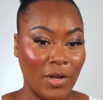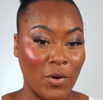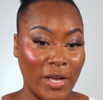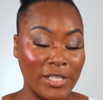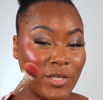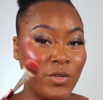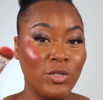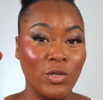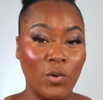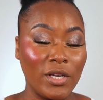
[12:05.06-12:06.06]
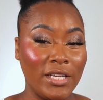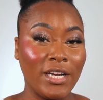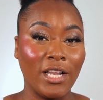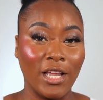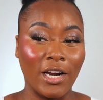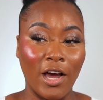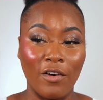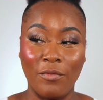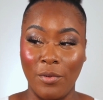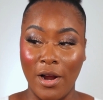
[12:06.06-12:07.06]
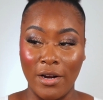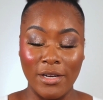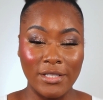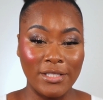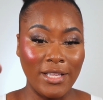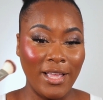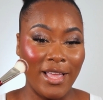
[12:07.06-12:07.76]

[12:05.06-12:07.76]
Okay, so you don't need a lot of product.